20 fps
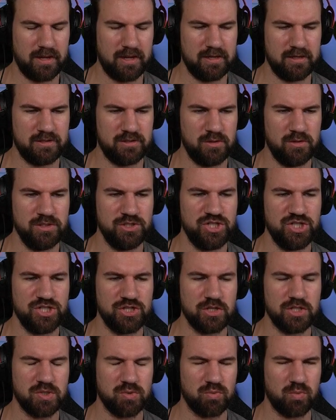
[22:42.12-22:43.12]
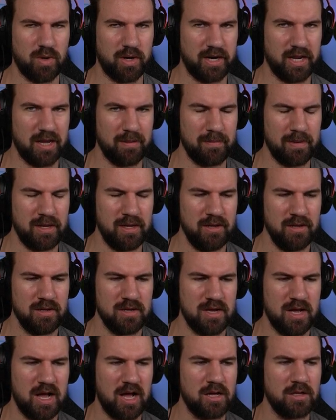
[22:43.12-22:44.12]
As soon as she starts running at me,
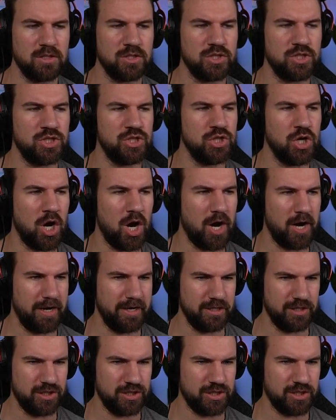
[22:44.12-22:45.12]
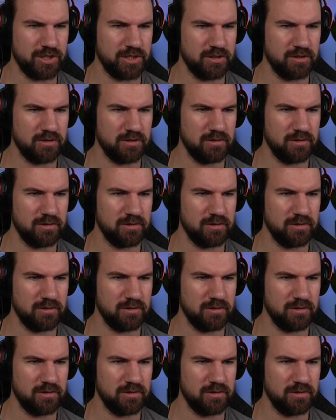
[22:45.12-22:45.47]
I'll dodge.